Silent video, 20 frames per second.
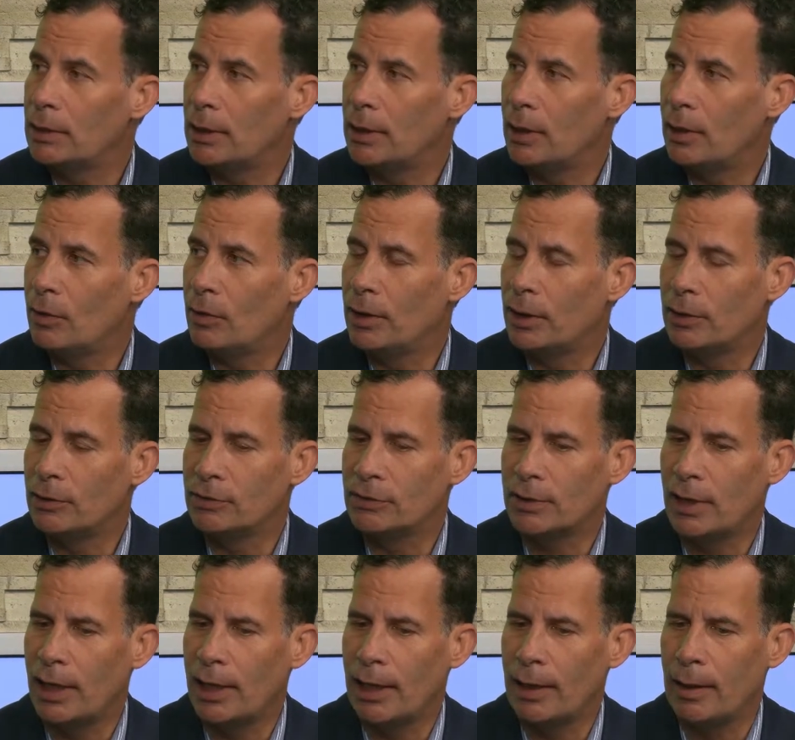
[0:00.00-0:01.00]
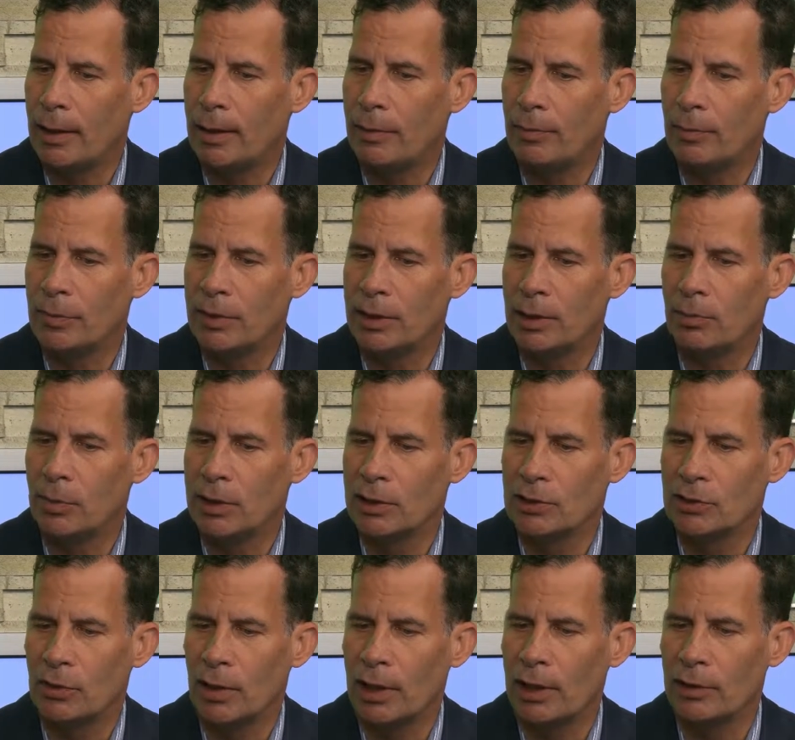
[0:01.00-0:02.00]
There's the
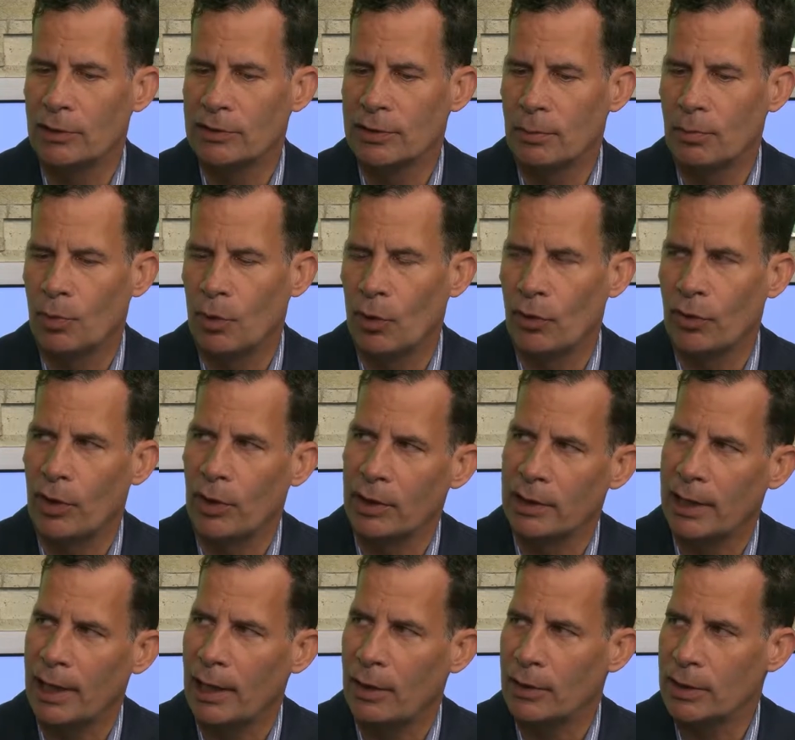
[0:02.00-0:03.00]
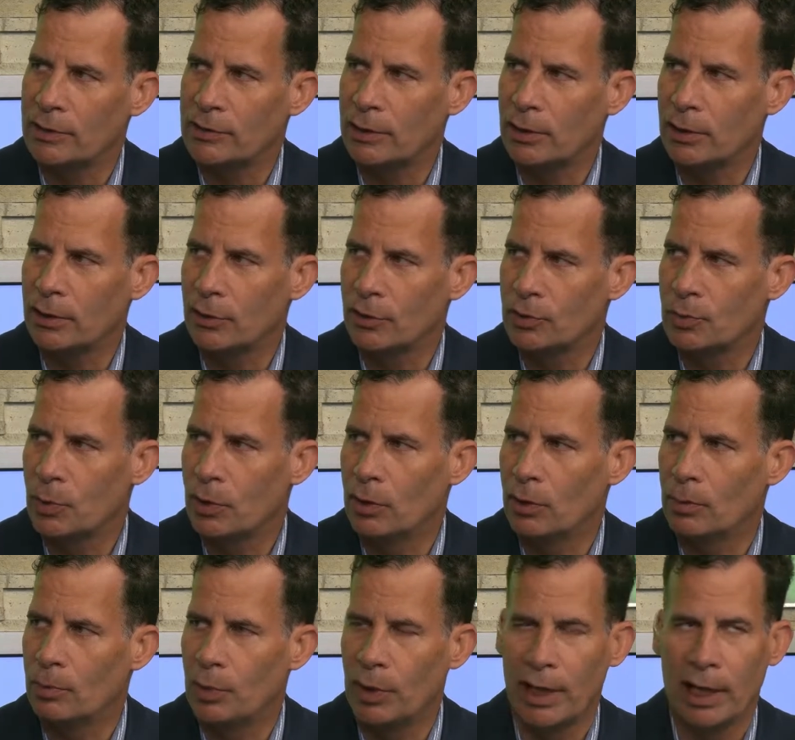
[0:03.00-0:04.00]
administrators in both our counties here,
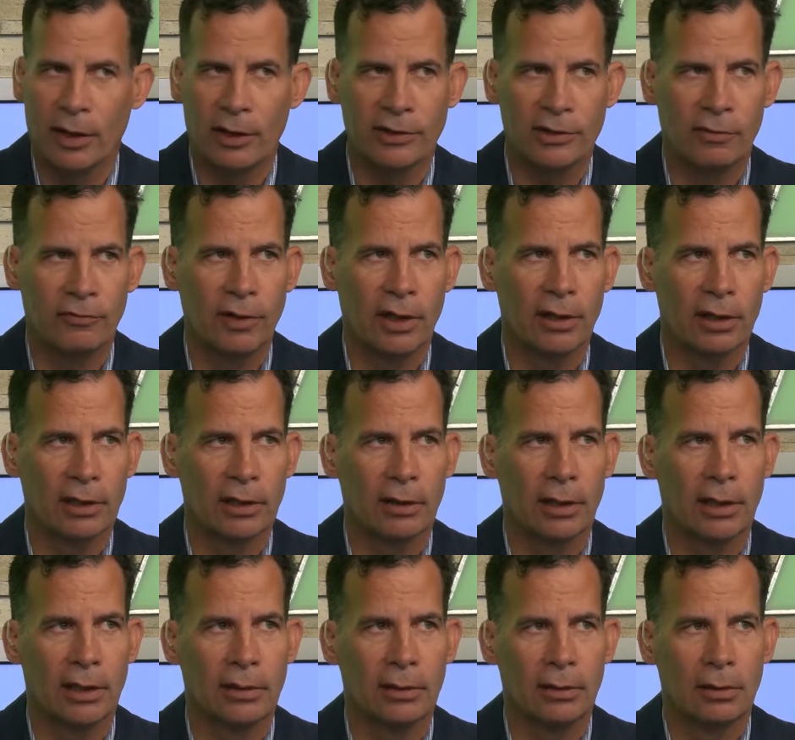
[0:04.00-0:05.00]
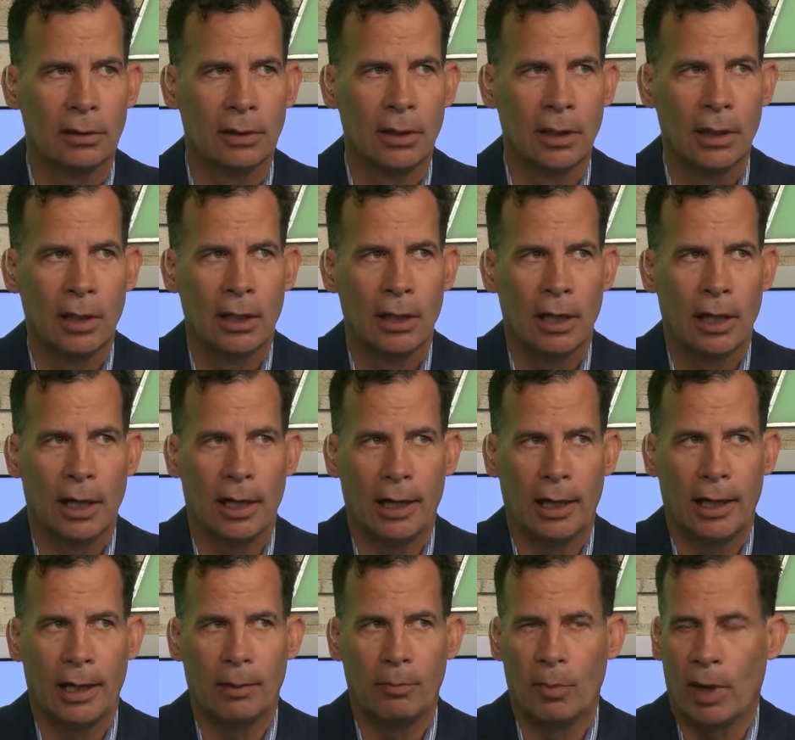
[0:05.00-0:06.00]
Hillsborough and Pinellas, are very good at
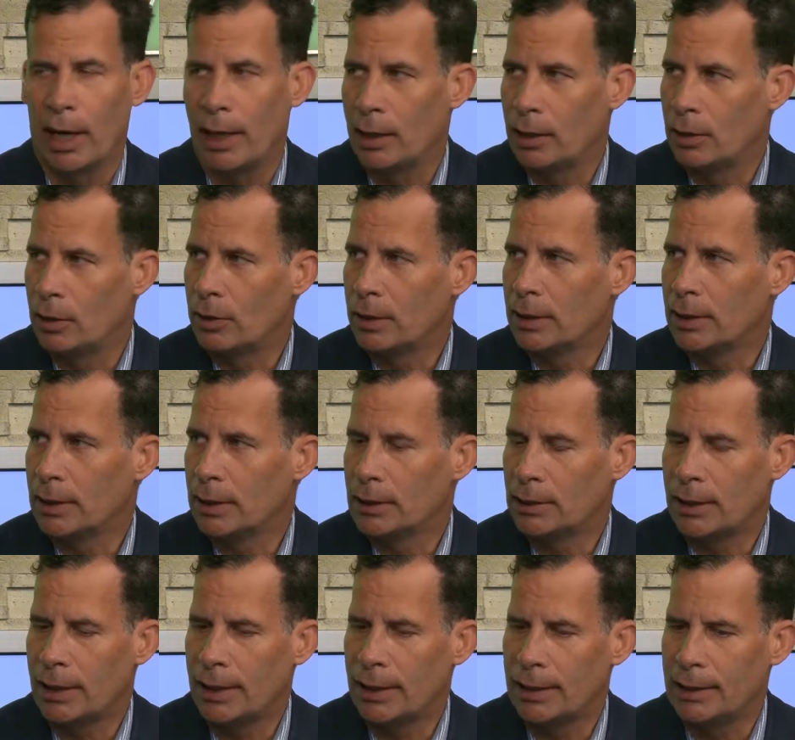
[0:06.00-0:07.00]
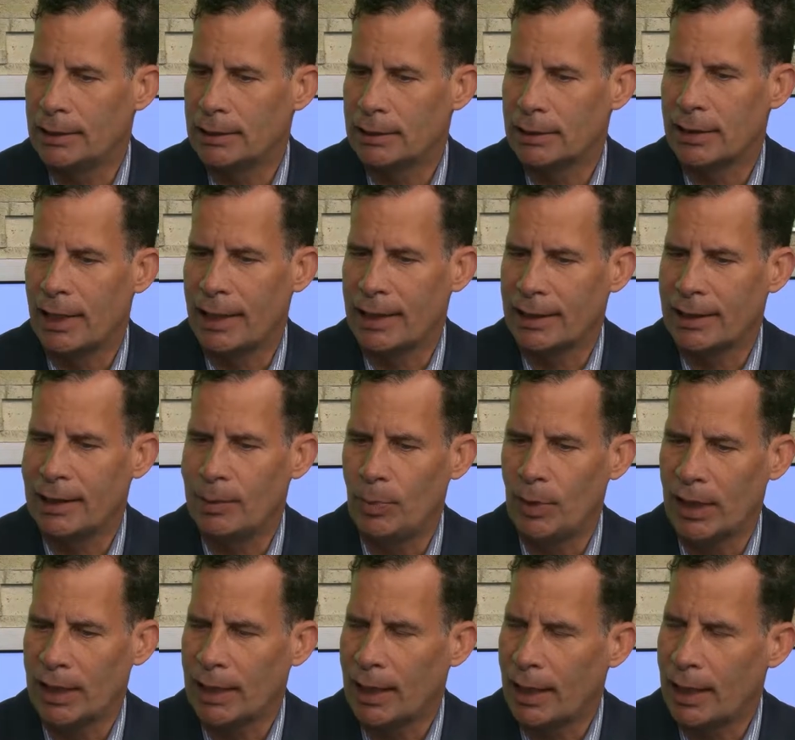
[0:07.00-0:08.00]
monitoring and kind of
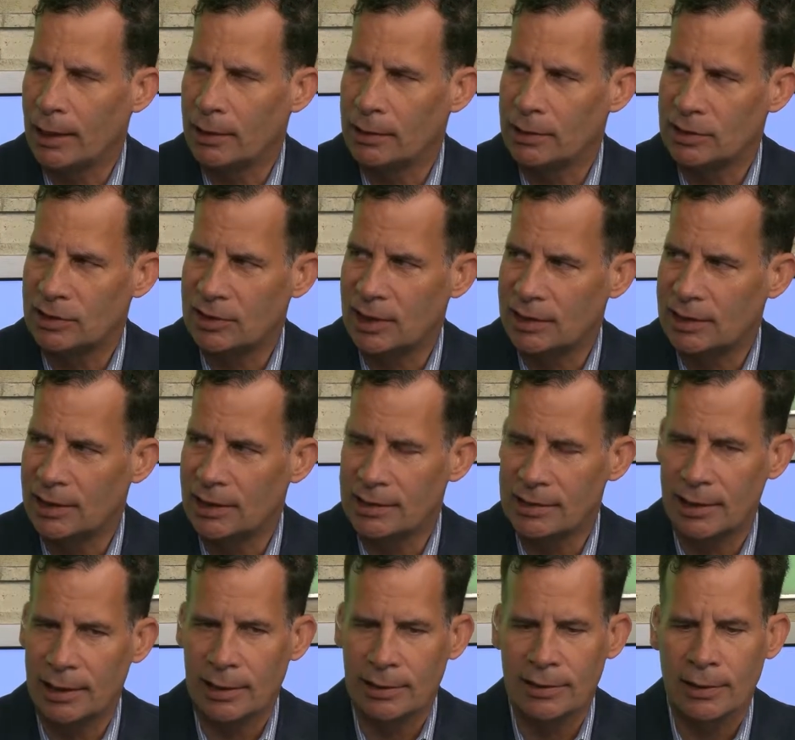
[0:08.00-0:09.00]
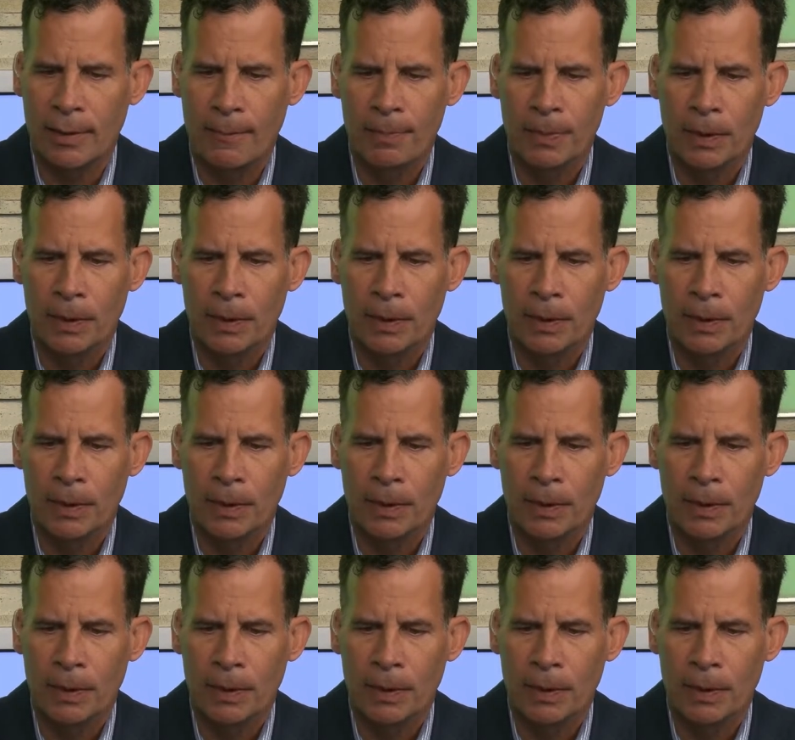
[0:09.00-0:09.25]
keeping an eye on the statistics.